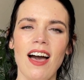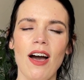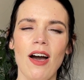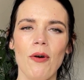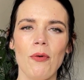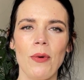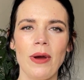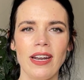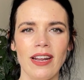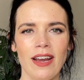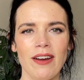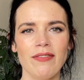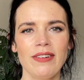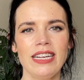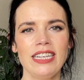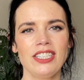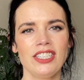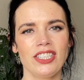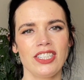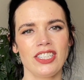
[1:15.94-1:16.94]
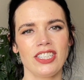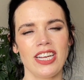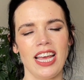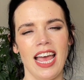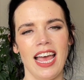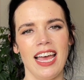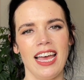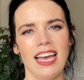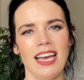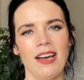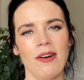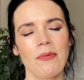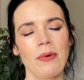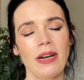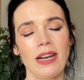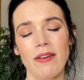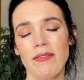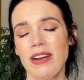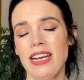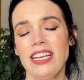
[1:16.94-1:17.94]
When I reach, uh,
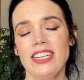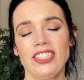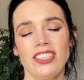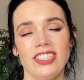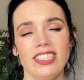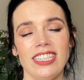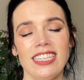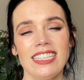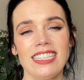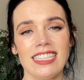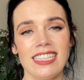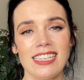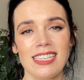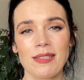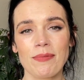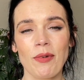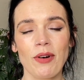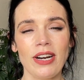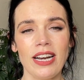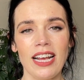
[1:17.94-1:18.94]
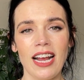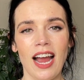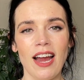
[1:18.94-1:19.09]
when I reached it this morning,